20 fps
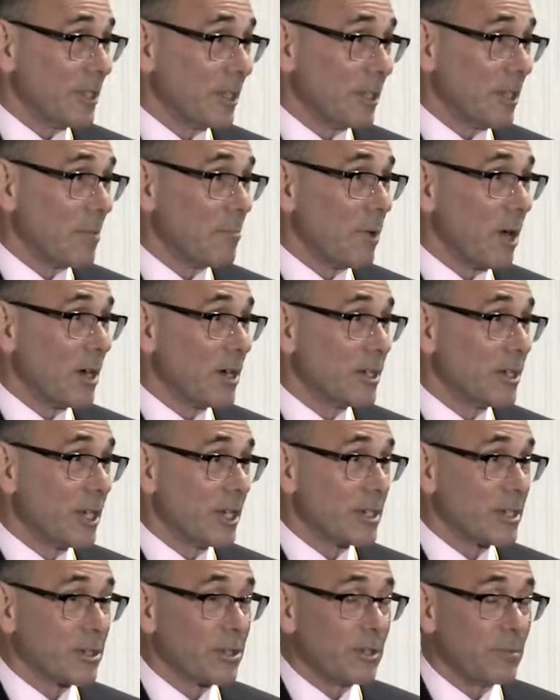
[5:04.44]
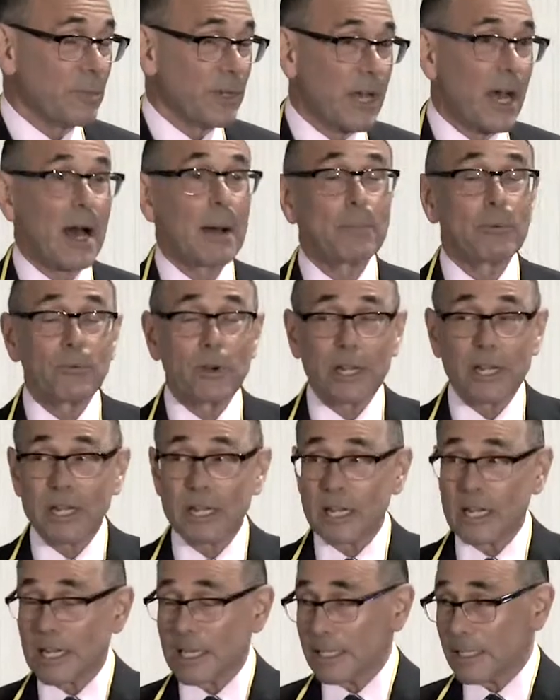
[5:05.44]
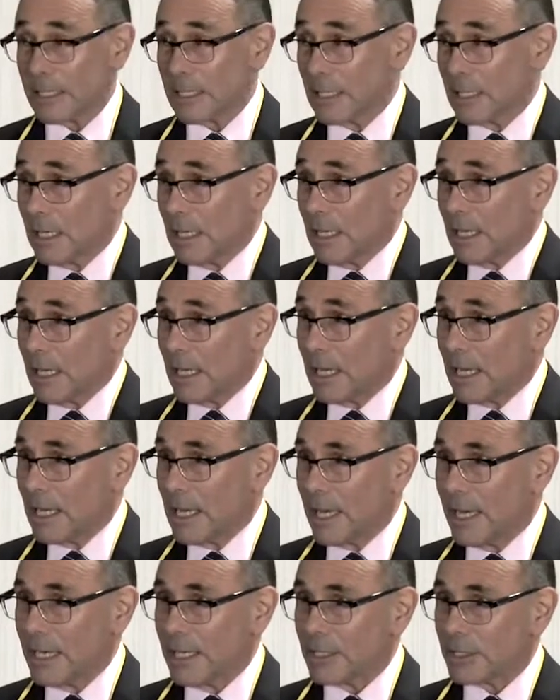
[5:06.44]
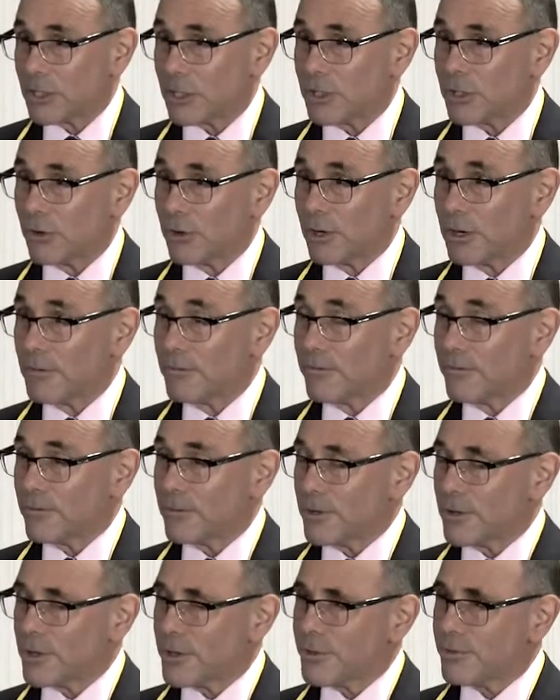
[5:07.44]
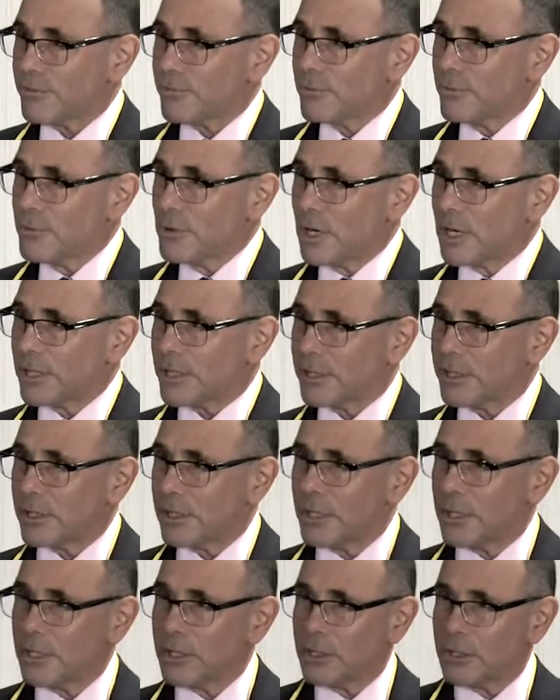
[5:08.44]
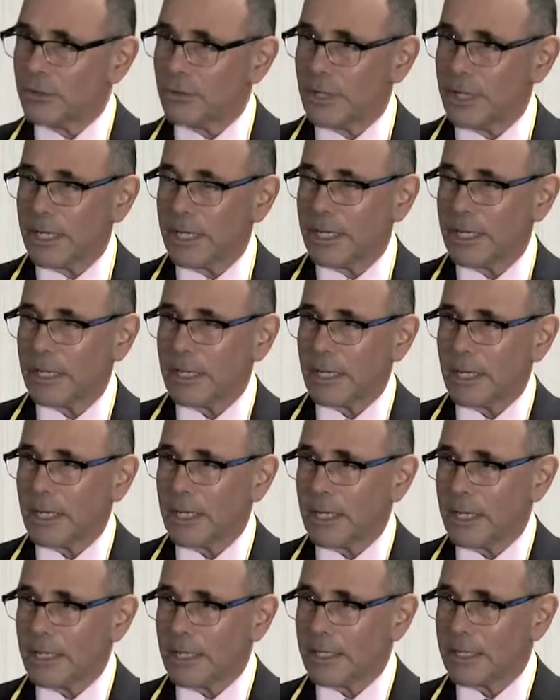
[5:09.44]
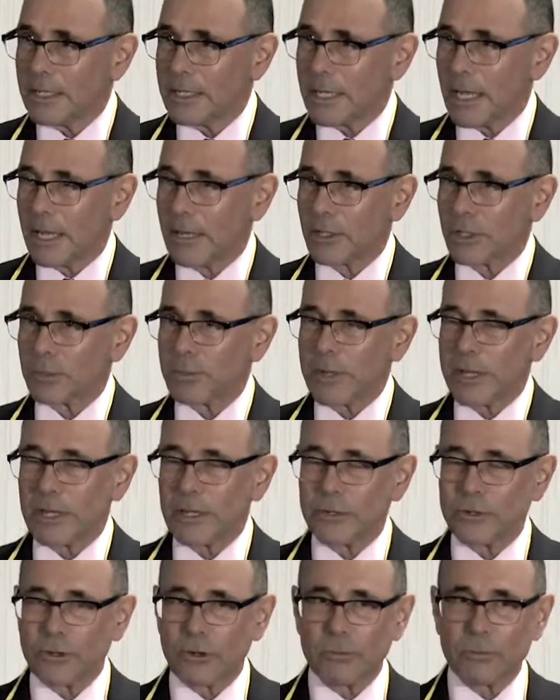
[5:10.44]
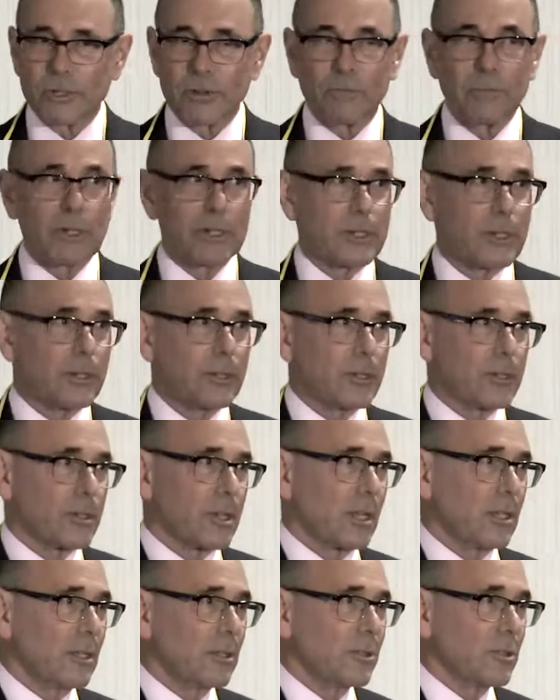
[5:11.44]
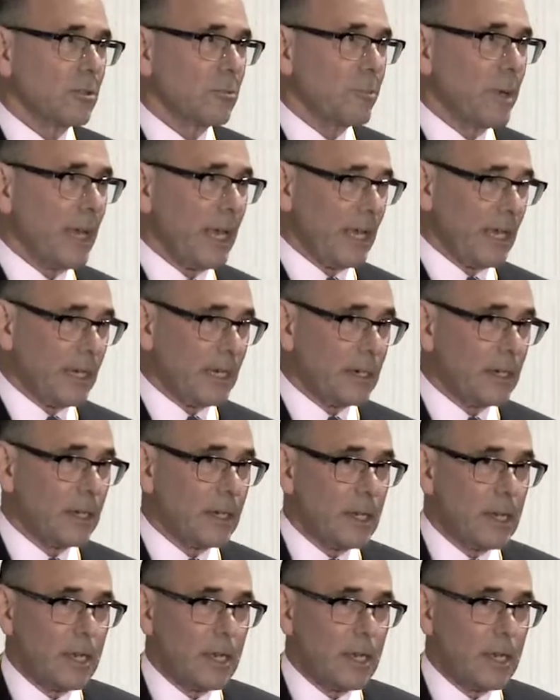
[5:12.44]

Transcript: the lumbar disc could be operated on, and it sort of threw us into a tailspin in terms of musculoskeletal pain.